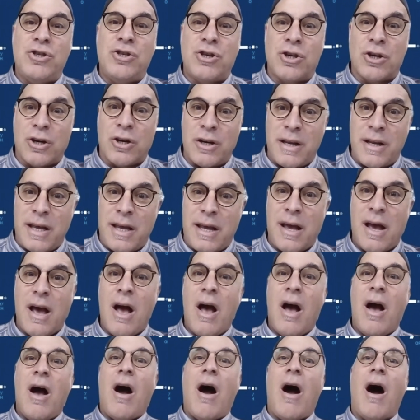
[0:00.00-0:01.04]
journey
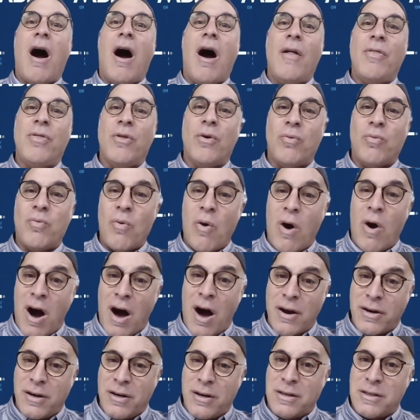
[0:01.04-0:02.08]
on the
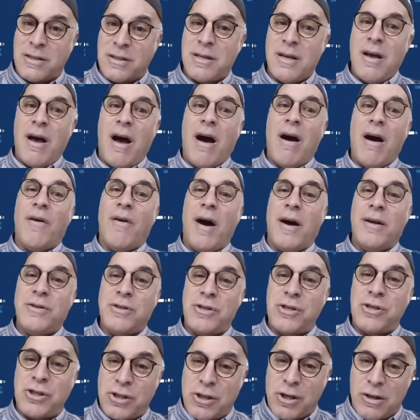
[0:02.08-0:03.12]
waters of
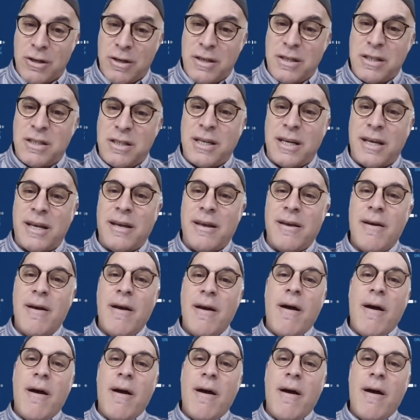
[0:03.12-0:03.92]
uncertainty